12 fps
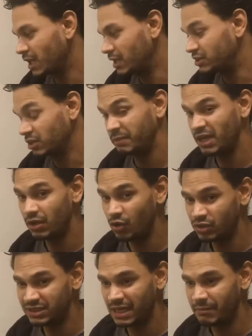It took me a
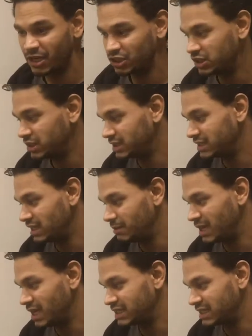long time actually to
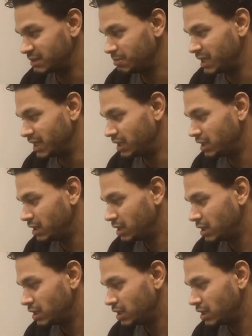stabilize this plane,